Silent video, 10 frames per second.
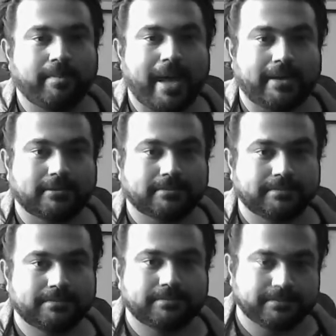pattern.
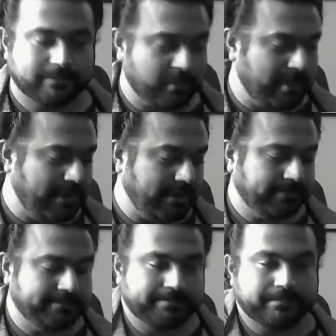
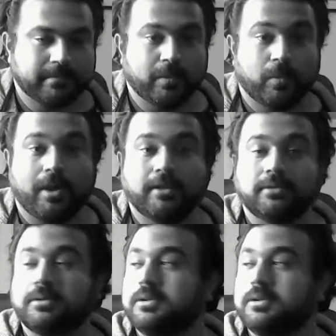Ready? 1,